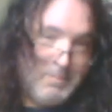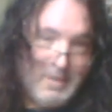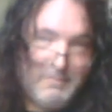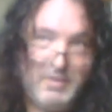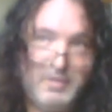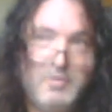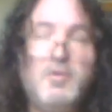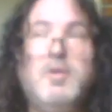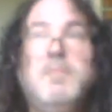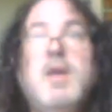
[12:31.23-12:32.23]
now it's
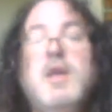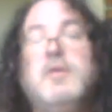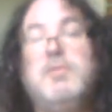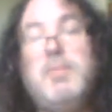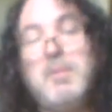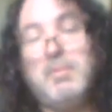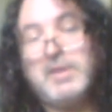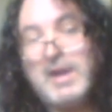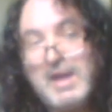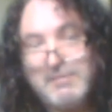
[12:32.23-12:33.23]
become a bit of the norm